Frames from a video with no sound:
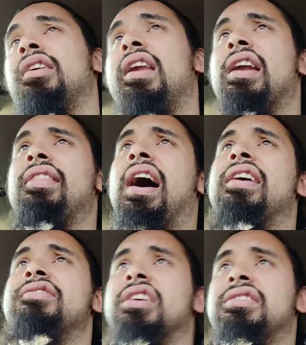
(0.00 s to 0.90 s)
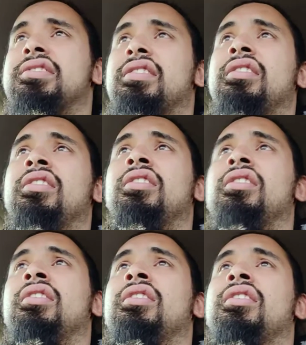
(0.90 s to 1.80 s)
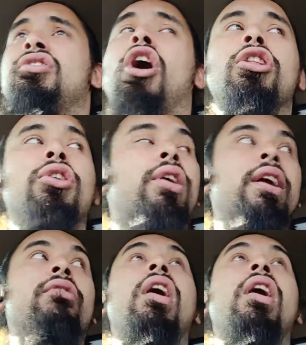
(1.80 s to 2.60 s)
none of that, just not looking